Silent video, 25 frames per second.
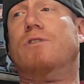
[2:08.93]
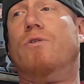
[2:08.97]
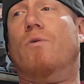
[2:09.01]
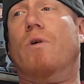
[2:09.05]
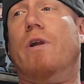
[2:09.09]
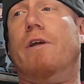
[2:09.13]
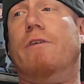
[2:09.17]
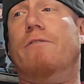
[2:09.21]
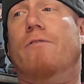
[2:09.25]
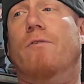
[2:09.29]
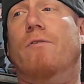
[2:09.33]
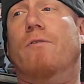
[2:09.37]

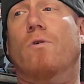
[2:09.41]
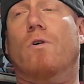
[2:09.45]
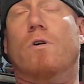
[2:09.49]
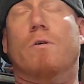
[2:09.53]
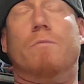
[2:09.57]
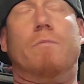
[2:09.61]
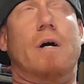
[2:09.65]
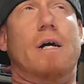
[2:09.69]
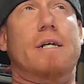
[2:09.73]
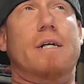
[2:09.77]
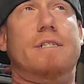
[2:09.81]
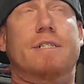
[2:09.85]

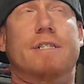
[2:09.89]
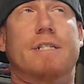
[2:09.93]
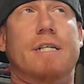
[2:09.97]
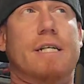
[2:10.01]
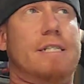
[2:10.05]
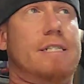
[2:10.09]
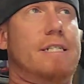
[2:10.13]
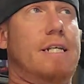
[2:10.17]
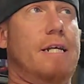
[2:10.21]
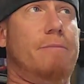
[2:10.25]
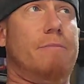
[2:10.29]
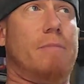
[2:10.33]

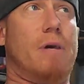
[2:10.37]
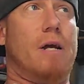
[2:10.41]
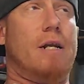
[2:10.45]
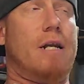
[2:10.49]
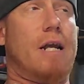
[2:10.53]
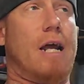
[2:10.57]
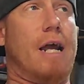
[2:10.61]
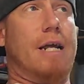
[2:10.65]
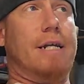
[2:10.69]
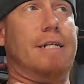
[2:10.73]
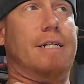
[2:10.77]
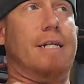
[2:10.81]

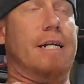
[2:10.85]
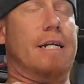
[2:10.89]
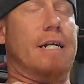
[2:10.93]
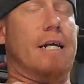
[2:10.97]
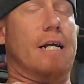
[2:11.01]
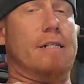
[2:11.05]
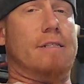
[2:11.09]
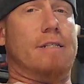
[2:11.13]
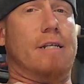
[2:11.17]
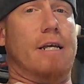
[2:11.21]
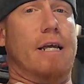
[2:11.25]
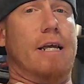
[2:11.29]

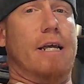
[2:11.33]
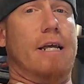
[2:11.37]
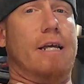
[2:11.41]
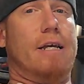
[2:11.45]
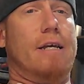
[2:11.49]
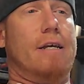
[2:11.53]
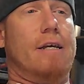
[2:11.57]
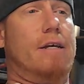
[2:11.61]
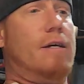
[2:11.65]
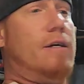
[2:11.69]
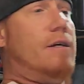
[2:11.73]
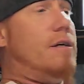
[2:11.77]
24x16x19, I
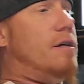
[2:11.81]
think.